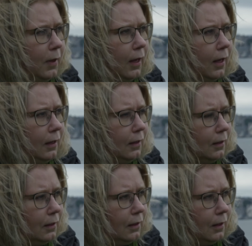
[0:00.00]
a
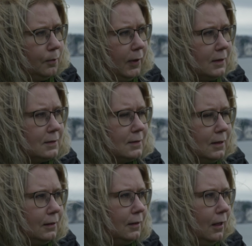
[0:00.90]
big
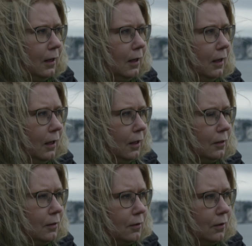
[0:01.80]
city,
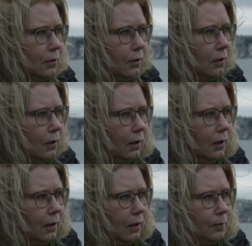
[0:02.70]
it's
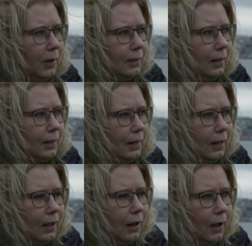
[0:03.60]

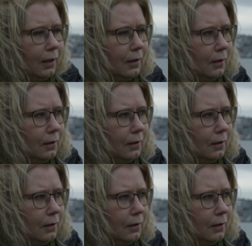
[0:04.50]
immediately